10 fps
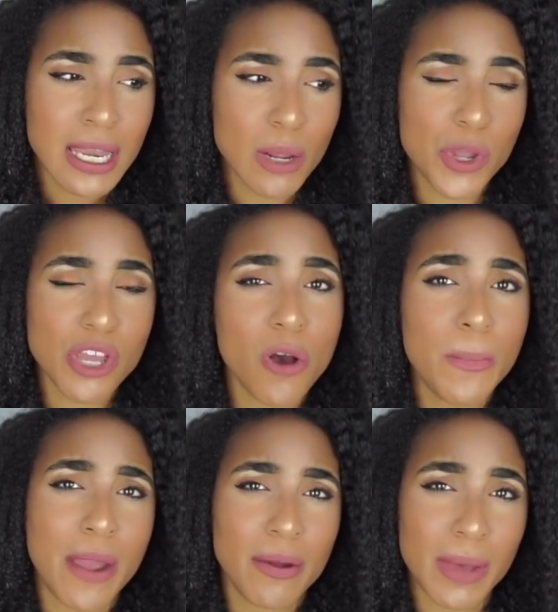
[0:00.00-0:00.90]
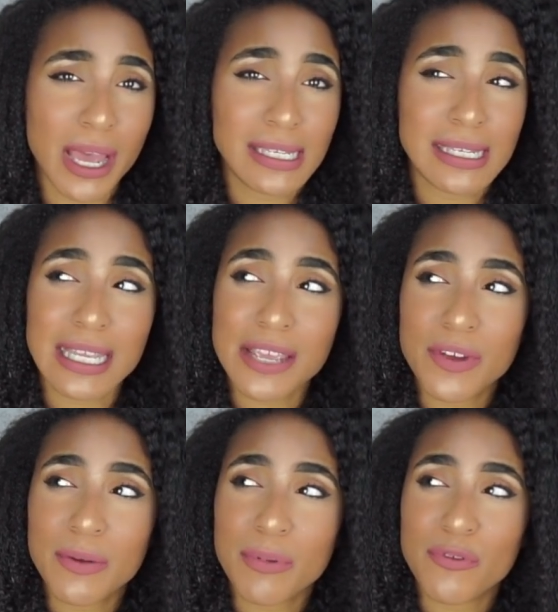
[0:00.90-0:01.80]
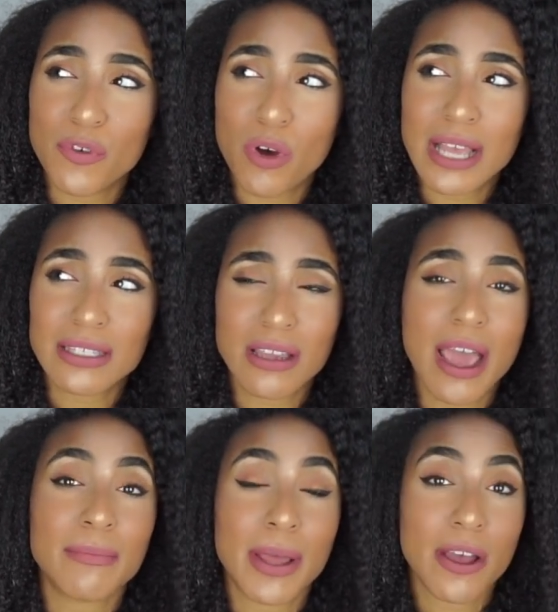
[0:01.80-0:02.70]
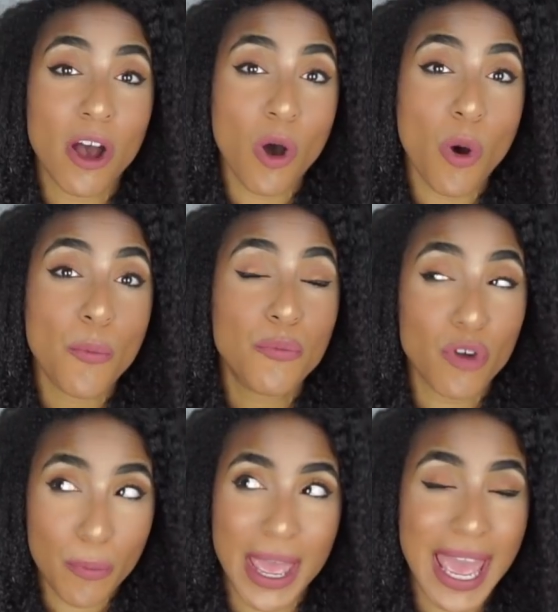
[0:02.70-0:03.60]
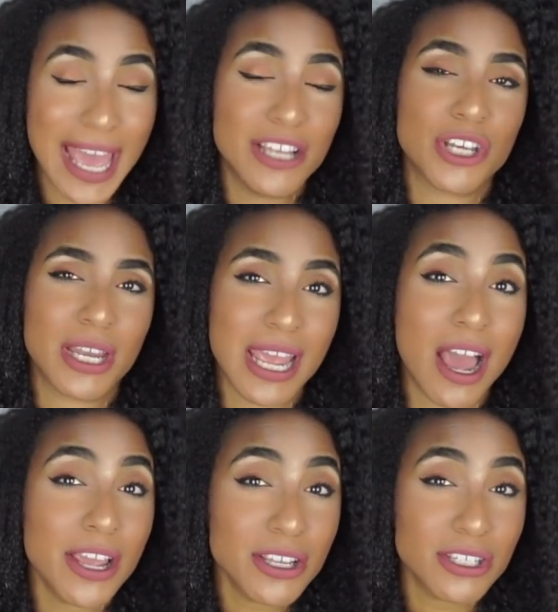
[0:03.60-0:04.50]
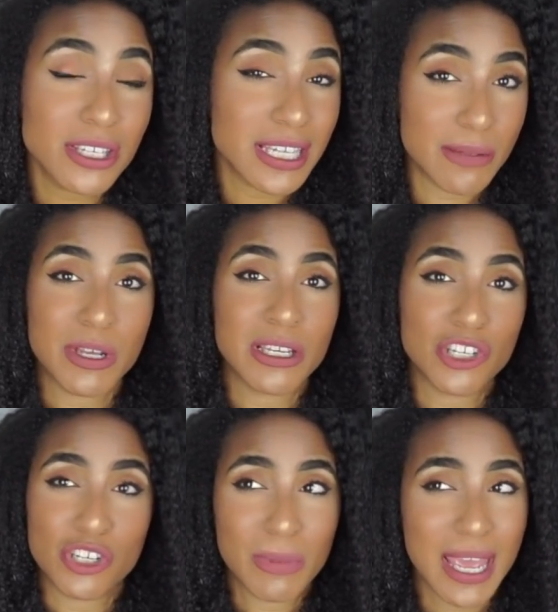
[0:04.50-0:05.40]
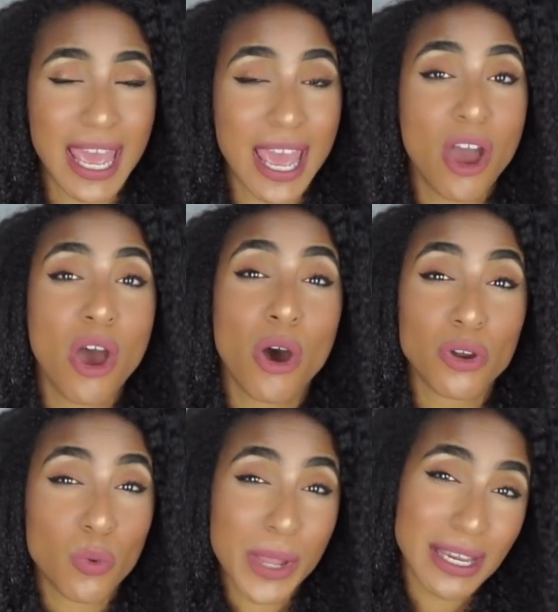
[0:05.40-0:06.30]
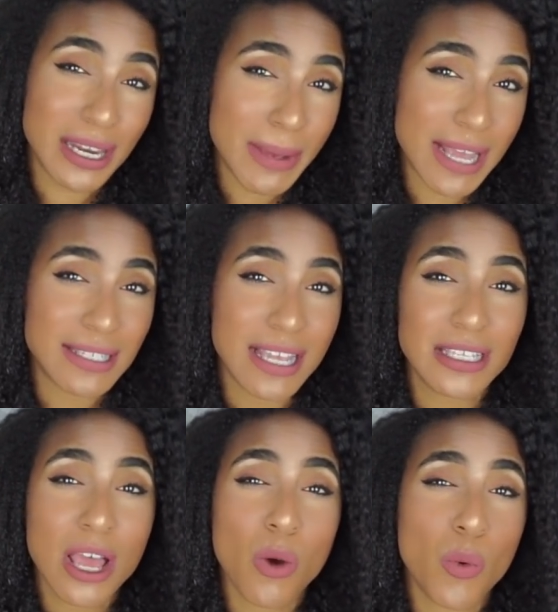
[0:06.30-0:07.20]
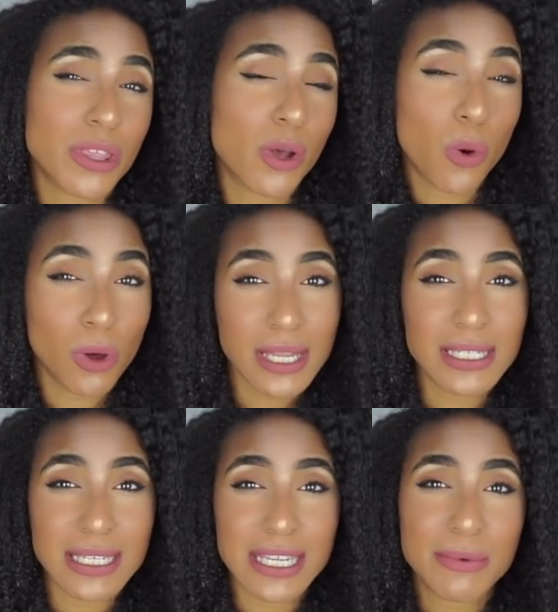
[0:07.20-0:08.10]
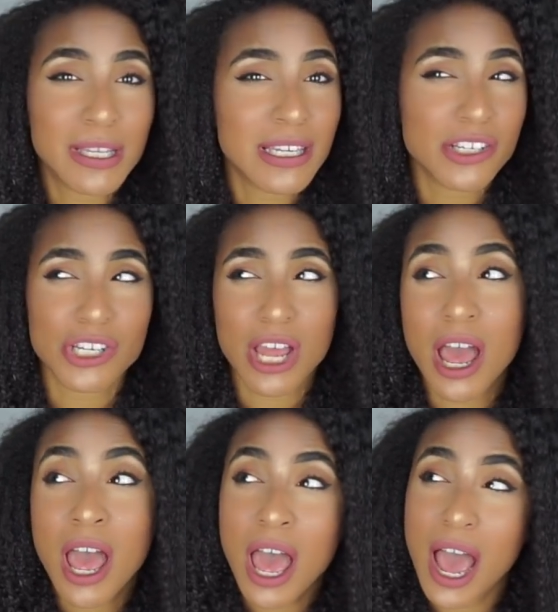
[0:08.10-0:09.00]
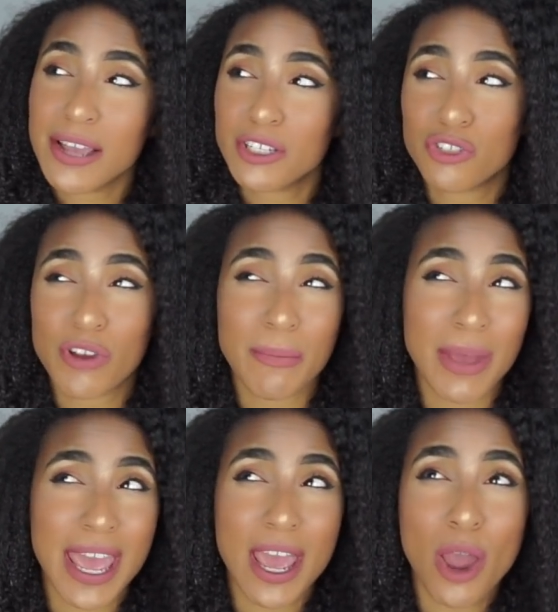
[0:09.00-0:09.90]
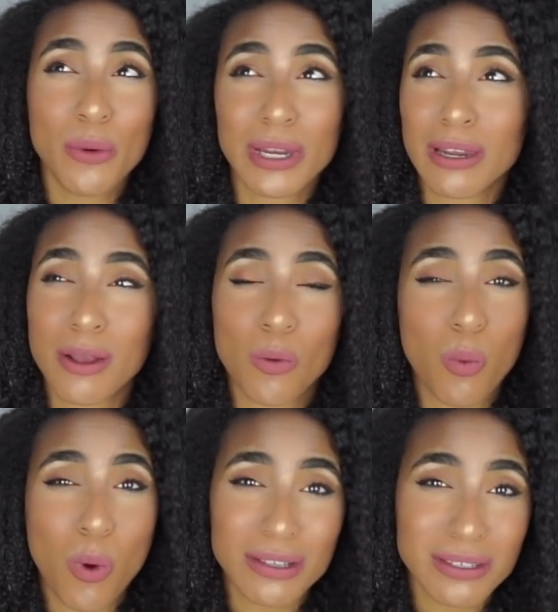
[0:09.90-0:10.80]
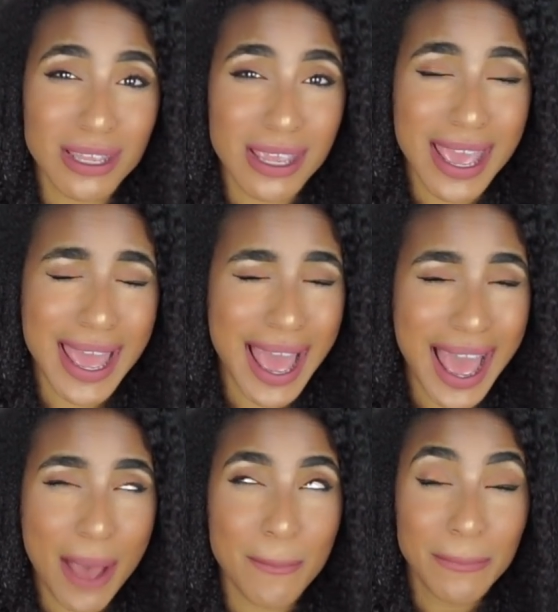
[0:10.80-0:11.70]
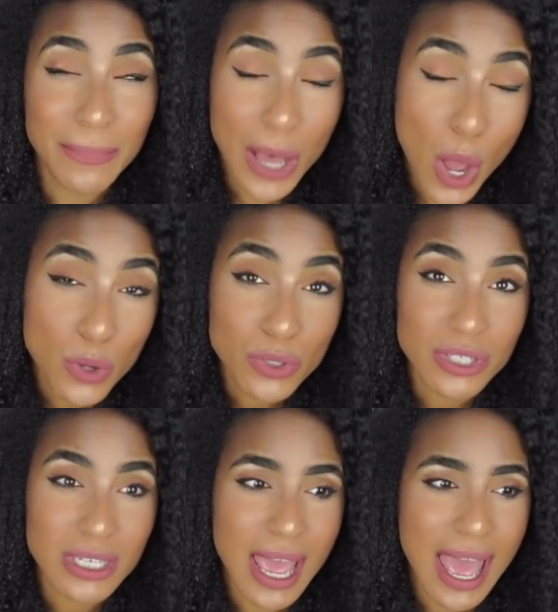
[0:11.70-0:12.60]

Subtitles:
Now what you got to bear in mind is even before I started my whole proper hair journey, I used to deep condition my hair on a weekly basis with a quality deep conditioner. I used to straighten my hair only like once a year at most,